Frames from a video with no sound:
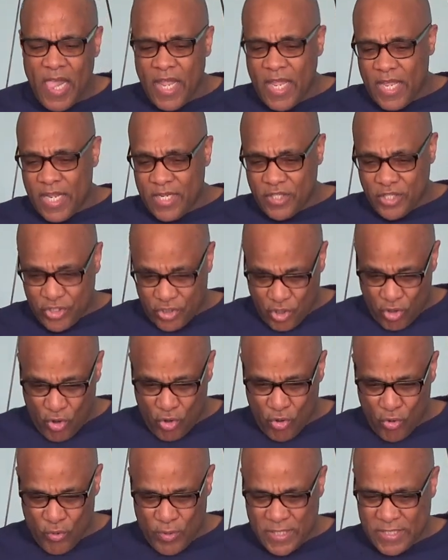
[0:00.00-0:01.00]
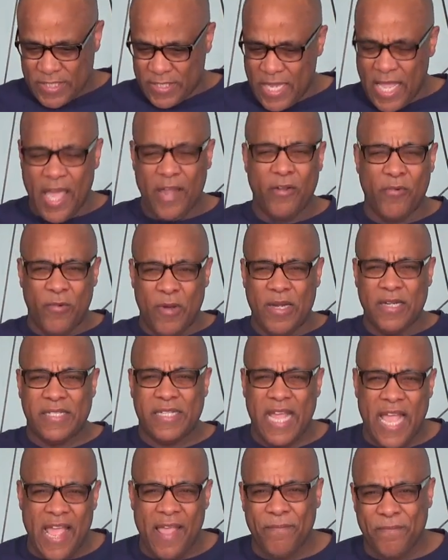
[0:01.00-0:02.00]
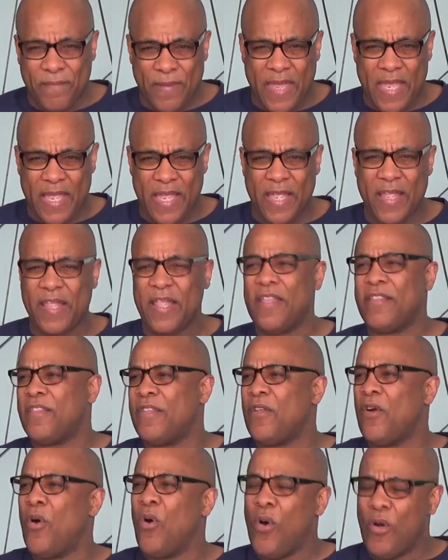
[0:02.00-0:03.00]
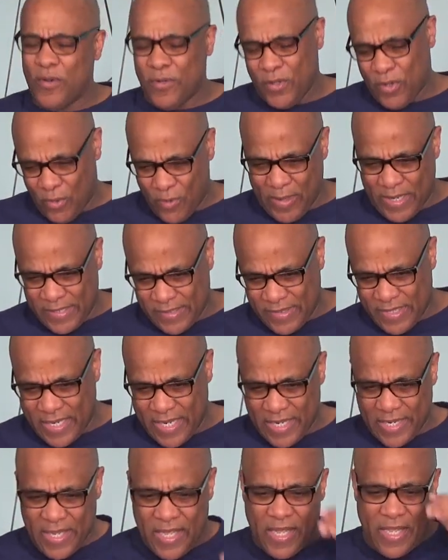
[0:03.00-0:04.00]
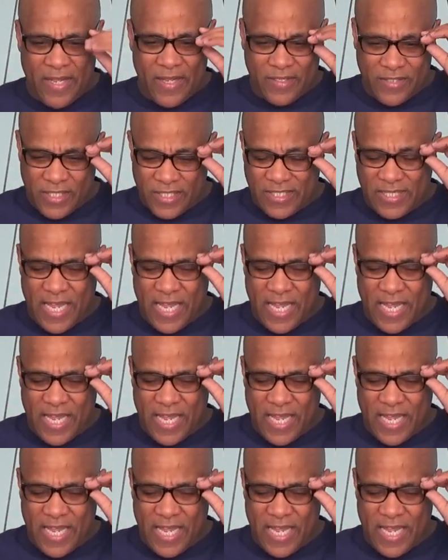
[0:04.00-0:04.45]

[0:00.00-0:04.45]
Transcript: And so it's not a one-time thing, it's an ongoing thing. Just